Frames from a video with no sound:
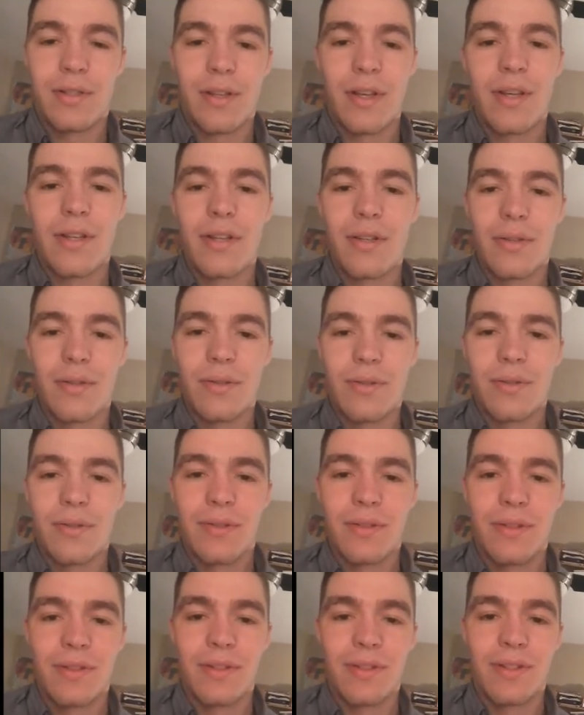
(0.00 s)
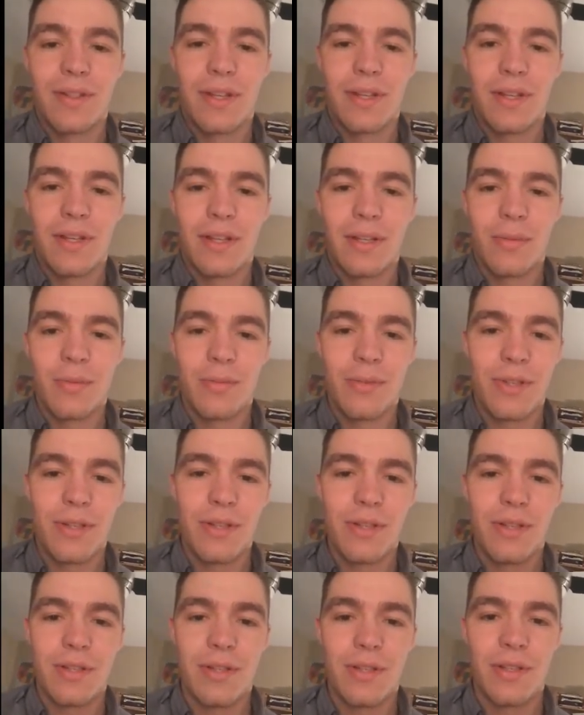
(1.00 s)
I know that it can
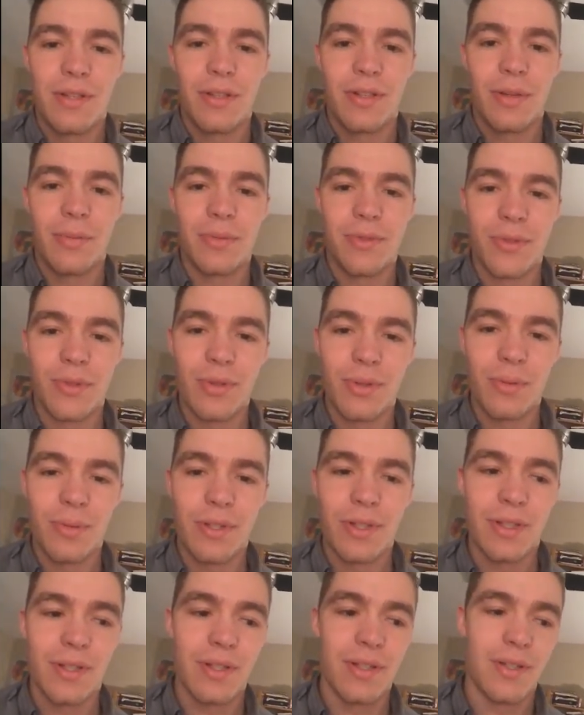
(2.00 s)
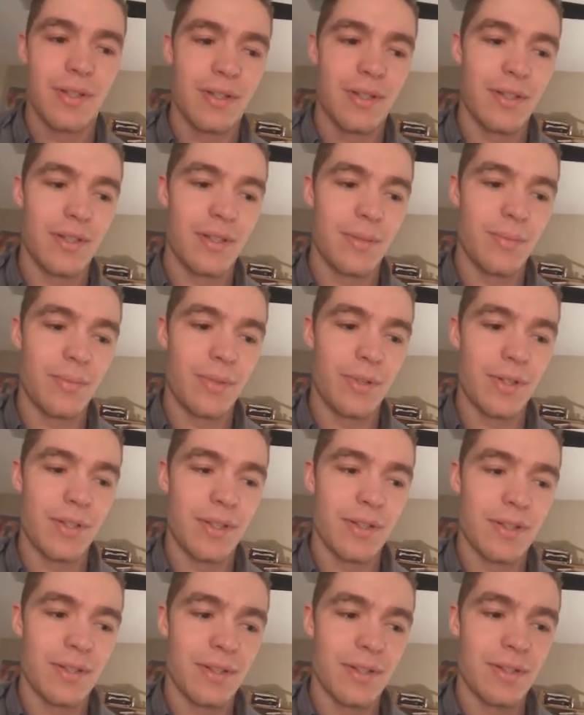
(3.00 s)
be absorbing, but
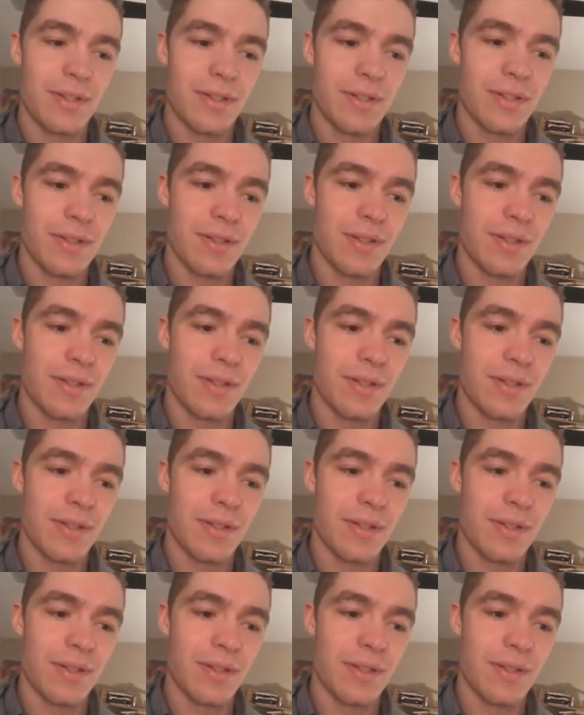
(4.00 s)
it's